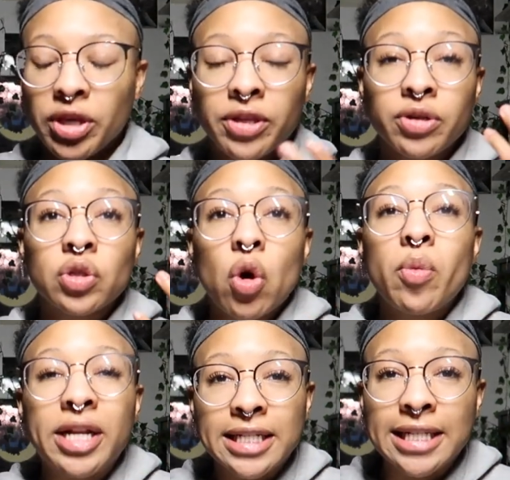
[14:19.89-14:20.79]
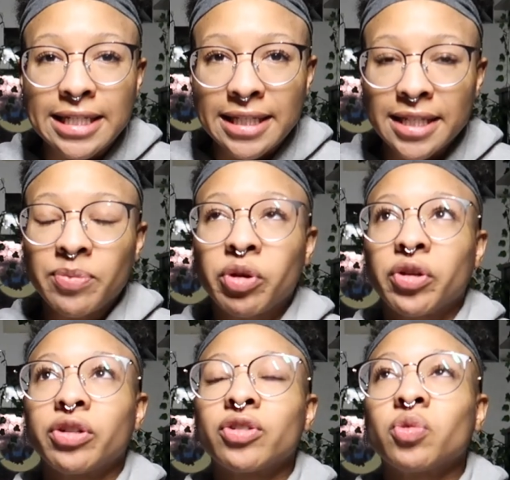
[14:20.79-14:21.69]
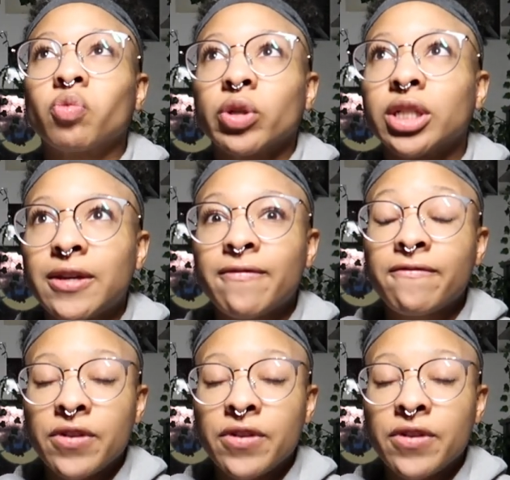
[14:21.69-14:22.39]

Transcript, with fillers: Like there's so many scenes in this book that are just really